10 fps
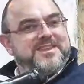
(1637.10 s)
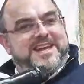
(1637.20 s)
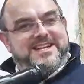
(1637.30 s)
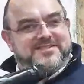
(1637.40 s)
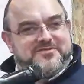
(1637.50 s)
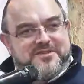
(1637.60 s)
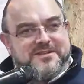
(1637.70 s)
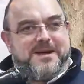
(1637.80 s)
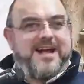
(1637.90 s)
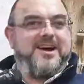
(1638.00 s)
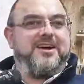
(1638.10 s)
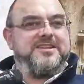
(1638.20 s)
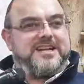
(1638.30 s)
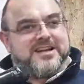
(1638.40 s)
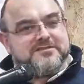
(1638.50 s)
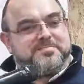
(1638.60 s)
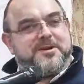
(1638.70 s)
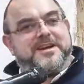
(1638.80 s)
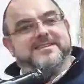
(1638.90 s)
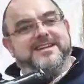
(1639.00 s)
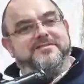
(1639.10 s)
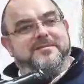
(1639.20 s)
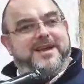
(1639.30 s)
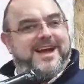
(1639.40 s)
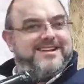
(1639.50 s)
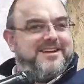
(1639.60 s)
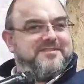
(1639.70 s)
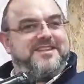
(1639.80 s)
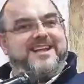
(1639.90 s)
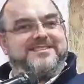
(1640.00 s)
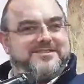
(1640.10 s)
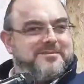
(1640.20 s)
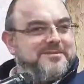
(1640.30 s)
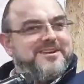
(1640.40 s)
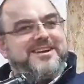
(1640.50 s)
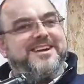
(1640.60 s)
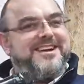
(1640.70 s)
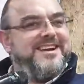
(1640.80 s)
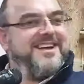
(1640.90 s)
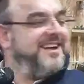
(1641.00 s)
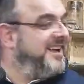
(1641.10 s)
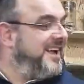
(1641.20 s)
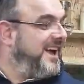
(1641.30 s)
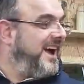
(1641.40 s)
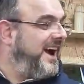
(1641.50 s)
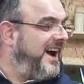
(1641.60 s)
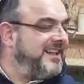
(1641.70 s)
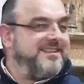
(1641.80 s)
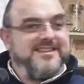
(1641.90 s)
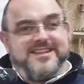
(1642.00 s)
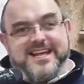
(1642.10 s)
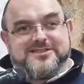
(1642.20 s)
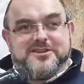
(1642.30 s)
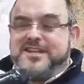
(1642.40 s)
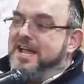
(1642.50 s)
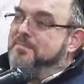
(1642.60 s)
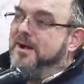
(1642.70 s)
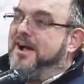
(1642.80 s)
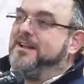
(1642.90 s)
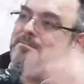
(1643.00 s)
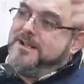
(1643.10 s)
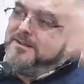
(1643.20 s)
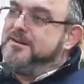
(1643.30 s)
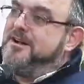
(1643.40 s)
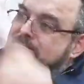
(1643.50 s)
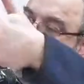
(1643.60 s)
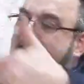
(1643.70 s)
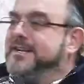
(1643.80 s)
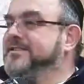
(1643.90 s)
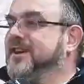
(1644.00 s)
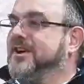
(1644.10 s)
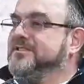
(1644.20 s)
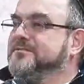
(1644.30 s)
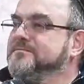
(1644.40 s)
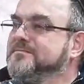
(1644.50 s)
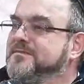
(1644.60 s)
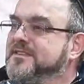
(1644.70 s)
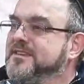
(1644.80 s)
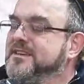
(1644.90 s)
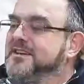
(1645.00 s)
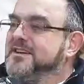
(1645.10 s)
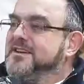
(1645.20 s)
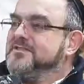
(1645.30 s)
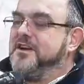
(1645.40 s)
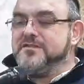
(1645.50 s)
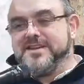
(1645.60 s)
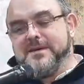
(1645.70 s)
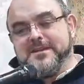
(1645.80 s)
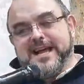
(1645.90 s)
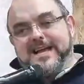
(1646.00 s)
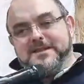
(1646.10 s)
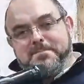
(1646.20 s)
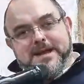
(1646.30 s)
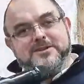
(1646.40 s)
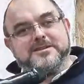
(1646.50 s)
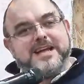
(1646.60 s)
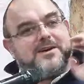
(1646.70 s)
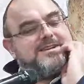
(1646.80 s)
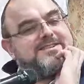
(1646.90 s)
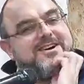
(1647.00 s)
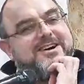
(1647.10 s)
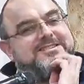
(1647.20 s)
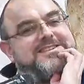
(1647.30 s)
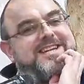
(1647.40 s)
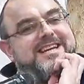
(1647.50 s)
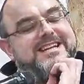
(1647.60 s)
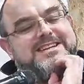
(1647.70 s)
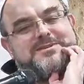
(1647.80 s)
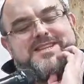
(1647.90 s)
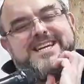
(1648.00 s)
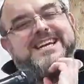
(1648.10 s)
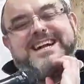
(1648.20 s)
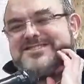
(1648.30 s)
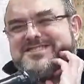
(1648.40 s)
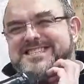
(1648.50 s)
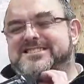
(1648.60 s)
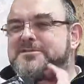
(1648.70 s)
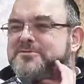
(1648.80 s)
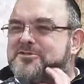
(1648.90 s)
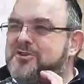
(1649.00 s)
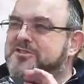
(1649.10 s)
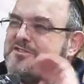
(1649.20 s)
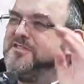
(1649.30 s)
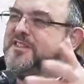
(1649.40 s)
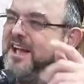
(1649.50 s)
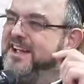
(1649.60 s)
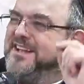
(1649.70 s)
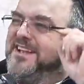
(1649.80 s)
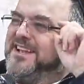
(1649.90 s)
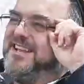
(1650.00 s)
in his back garden. Yeah, Travis Perkins left it behind after the last job. And the next door neighbour had a big pit in his garden. So every time the guy in the pit looked out in his garden, and he was thinking, I just need some soil to fill that in.